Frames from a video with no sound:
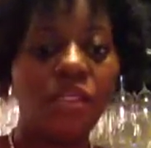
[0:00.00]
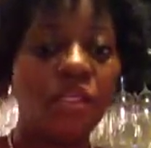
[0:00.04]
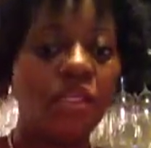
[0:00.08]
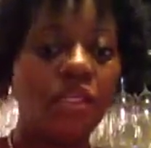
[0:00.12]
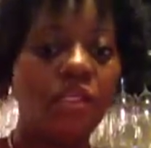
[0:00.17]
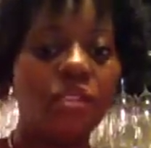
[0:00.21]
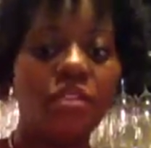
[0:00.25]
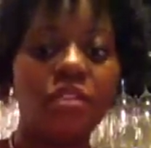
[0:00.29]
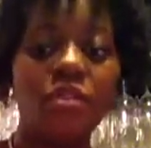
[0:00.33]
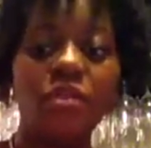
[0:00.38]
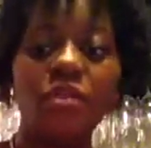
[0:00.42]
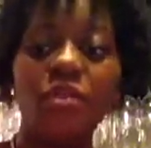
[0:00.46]

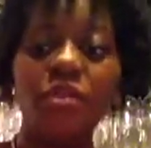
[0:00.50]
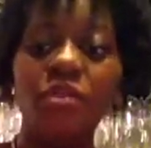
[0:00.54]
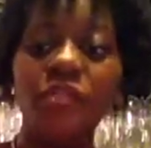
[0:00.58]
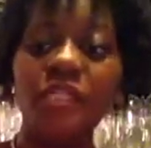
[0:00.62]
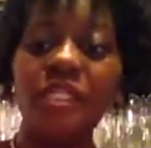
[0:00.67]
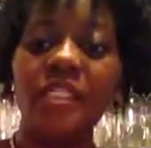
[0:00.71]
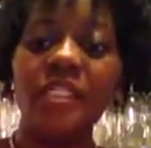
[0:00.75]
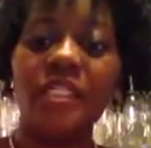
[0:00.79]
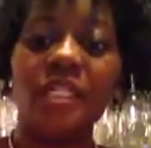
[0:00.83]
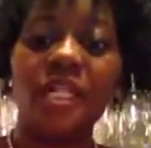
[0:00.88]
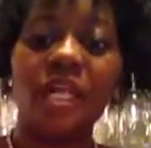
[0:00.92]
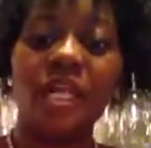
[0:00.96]
So you'll
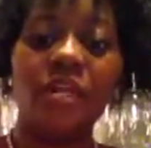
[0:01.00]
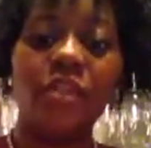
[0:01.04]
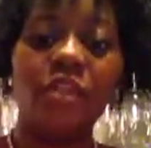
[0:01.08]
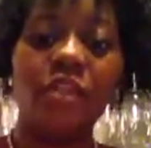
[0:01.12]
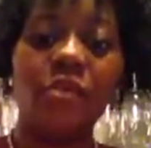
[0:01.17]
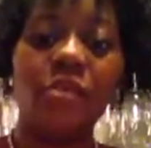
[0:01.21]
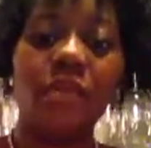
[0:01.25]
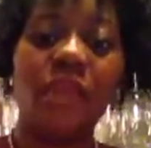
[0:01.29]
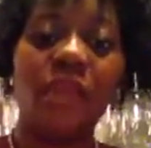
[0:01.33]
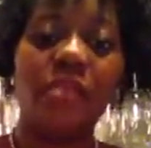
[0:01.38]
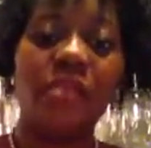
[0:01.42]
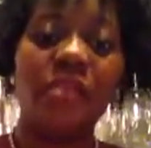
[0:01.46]
need to cut
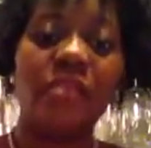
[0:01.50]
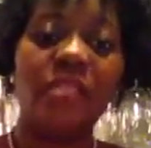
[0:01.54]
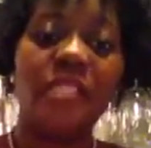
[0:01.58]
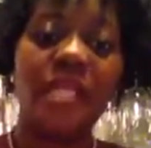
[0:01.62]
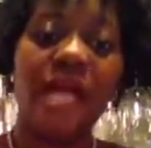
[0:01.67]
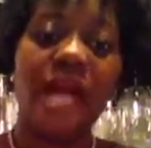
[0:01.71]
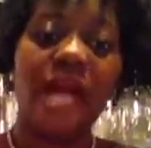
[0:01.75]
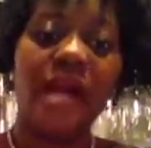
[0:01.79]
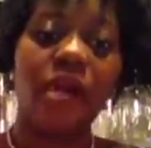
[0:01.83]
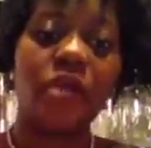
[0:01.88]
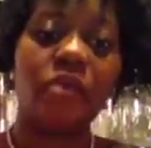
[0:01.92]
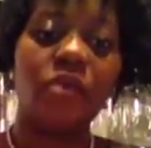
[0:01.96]
your paper
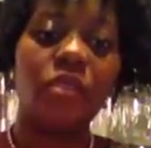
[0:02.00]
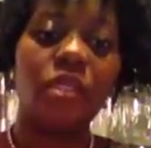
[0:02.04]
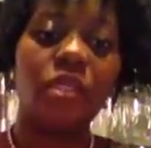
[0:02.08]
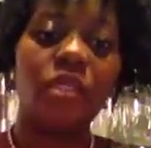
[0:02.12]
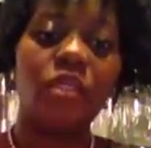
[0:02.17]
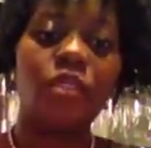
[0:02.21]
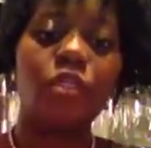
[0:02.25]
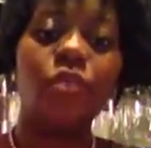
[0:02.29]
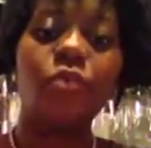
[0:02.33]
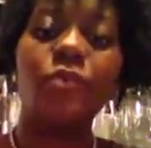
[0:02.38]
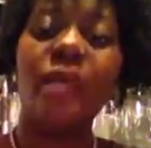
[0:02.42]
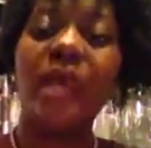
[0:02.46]
down
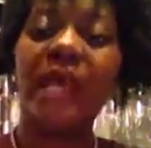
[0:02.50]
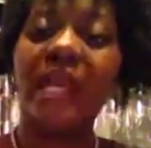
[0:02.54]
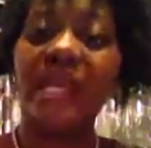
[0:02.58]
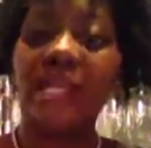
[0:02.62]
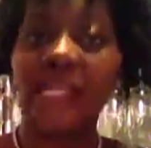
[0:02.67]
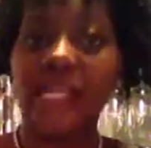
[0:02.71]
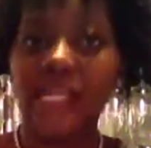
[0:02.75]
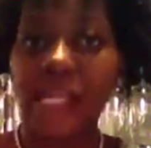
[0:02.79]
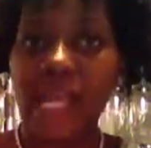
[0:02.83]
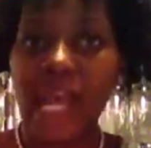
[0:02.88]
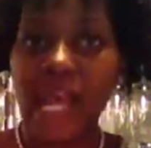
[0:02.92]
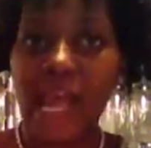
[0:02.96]
to
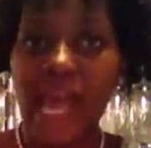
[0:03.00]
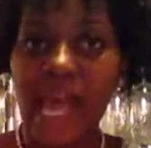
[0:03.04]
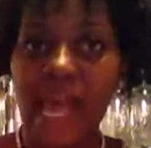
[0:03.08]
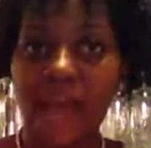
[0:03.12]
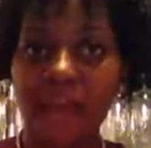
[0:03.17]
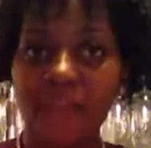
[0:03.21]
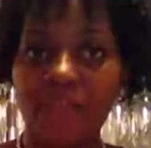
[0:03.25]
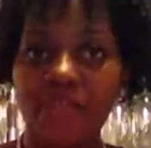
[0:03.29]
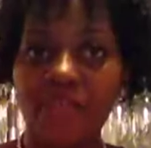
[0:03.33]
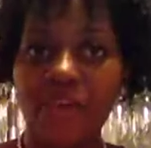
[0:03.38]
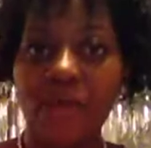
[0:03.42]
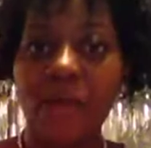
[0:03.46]

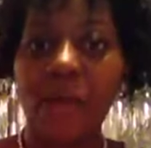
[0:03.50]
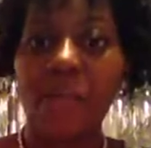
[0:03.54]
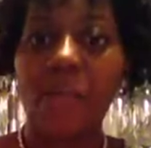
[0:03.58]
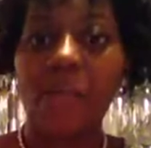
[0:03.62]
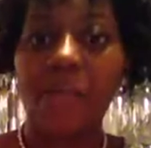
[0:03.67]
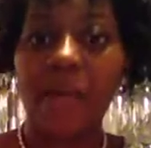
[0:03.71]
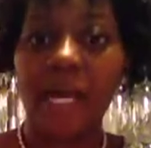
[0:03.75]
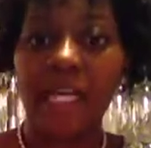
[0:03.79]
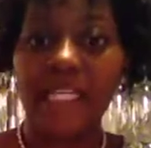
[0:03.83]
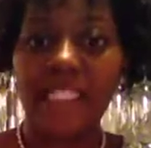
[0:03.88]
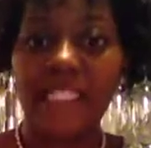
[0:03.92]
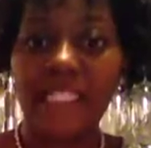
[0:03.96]
8.5
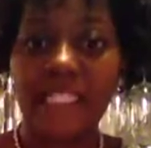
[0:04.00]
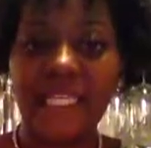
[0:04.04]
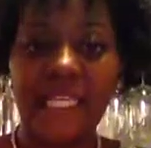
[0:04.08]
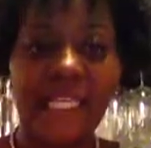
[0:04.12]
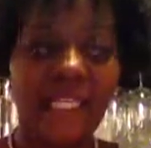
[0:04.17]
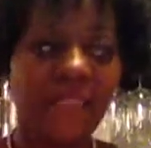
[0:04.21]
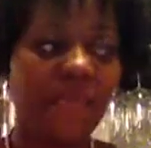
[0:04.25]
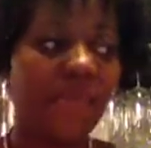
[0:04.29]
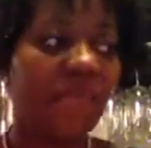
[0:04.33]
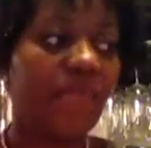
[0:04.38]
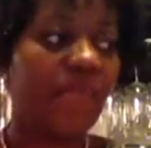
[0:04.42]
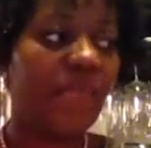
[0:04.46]
by
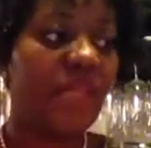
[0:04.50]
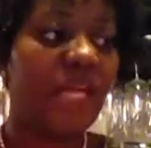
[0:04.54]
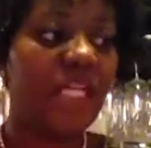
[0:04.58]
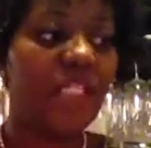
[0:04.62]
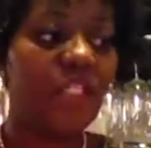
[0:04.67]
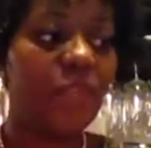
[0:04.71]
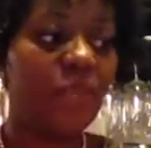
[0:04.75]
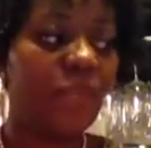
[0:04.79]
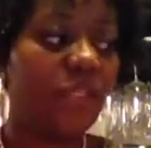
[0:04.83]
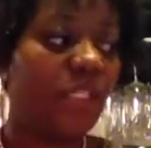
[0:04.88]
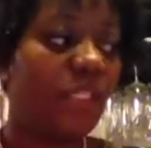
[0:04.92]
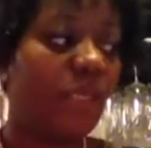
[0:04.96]
10.
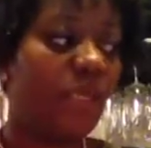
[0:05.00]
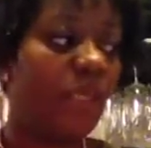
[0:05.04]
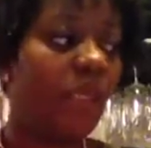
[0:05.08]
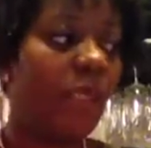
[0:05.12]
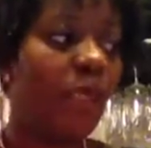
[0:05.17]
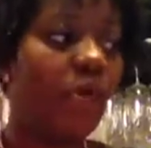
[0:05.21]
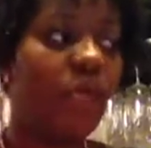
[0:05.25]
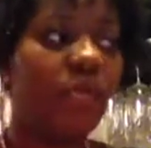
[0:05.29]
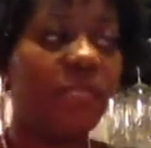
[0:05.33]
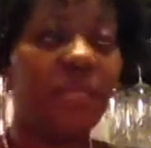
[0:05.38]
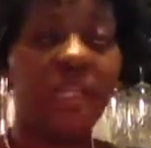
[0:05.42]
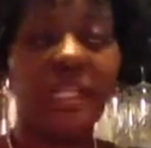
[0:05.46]
That's really
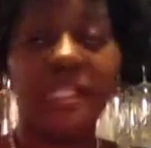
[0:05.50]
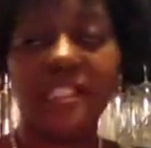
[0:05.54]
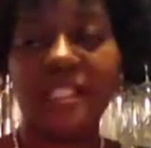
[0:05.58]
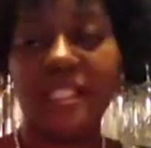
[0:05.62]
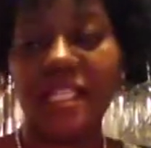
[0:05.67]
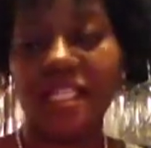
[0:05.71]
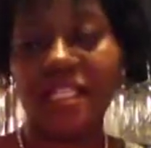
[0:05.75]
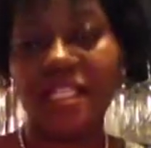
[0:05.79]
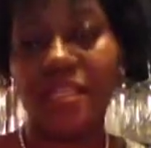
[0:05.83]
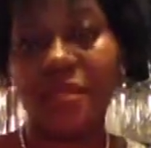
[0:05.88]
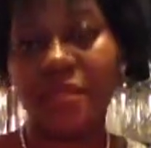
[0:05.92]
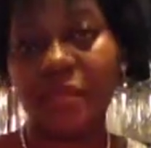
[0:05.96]
important because
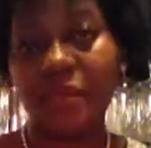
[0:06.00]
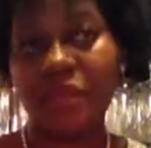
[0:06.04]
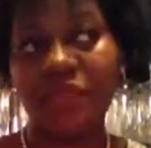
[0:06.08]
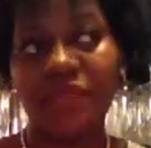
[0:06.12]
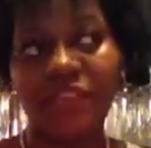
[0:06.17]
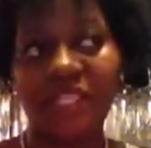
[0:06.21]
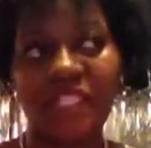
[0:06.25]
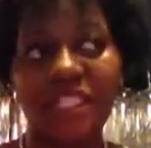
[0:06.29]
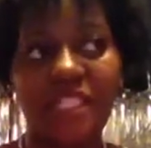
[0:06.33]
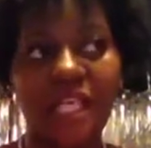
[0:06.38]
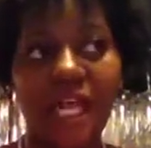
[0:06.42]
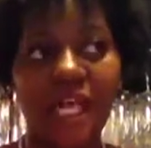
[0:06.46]
that's the
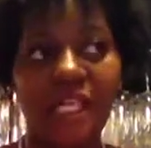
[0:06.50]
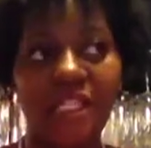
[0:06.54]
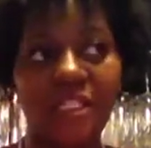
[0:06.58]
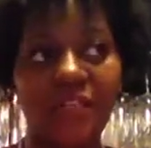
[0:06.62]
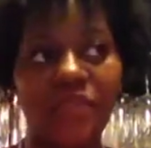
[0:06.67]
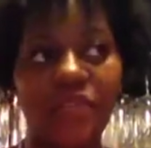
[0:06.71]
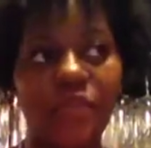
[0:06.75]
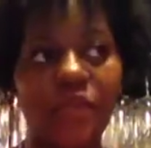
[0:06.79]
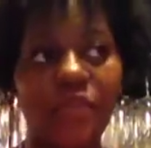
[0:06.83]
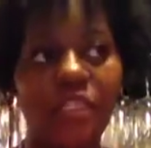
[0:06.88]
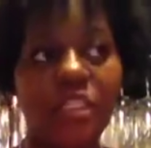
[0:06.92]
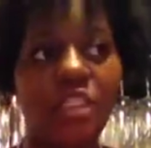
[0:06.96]
perfect
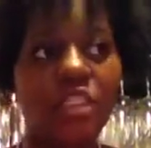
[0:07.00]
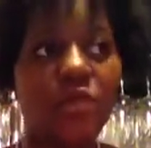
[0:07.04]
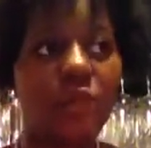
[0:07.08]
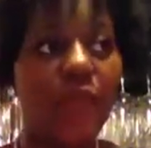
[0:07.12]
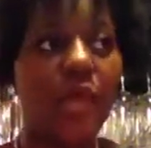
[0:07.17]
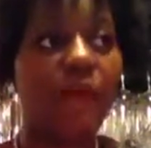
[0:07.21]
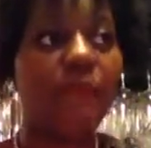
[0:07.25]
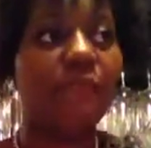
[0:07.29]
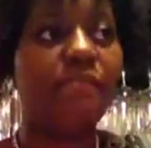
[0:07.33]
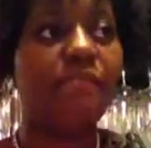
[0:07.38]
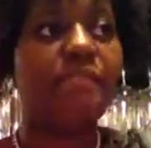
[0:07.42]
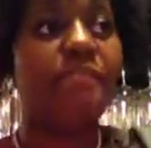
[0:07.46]
size for the
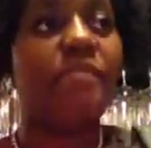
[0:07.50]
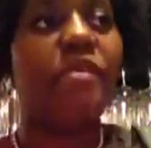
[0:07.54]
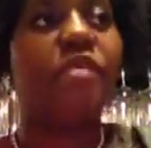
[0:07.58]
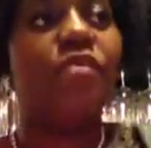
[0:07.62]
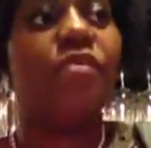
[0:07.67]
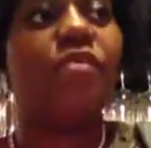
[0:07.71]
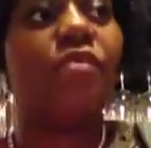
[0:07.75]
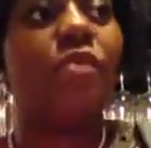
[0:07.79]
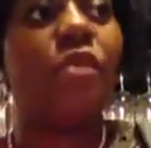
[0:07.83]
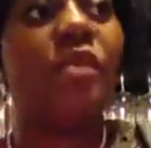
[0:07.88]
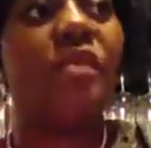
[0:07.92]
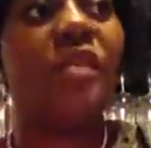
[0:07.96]

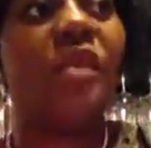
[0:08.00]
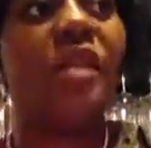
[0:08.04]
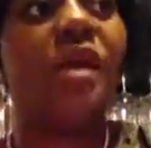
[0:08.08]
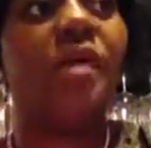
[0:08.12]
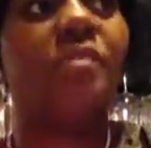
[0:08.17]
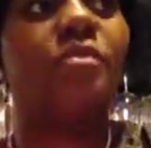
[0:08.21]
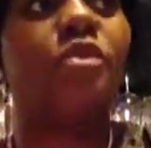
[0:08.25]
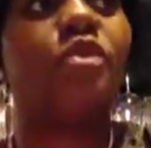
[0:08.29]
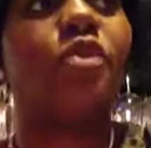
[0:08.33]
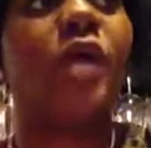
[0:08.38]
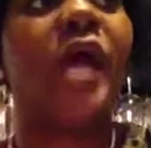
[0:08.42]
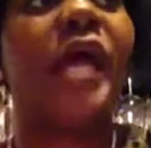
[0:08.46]

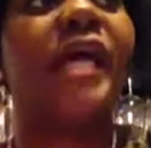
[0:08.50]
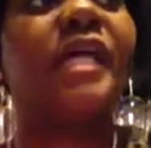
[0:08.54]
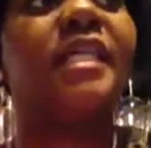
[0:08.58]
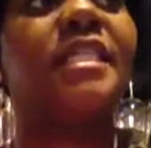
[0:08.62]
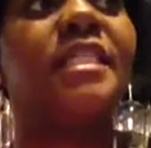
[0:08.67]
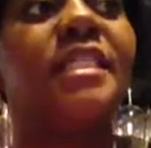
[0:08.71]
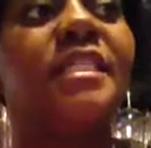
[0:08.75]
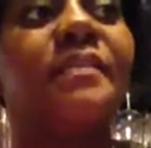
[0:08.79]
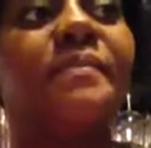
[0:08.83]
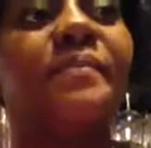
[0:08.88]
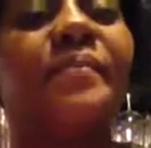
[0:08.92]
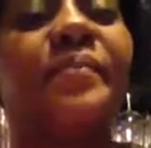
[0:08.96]

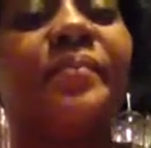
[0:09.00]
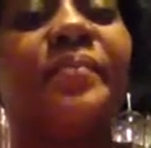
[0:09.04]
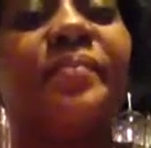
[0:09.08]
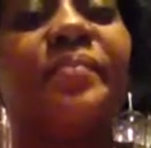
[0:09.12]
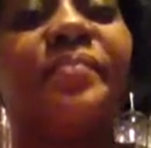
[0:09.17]
tracts.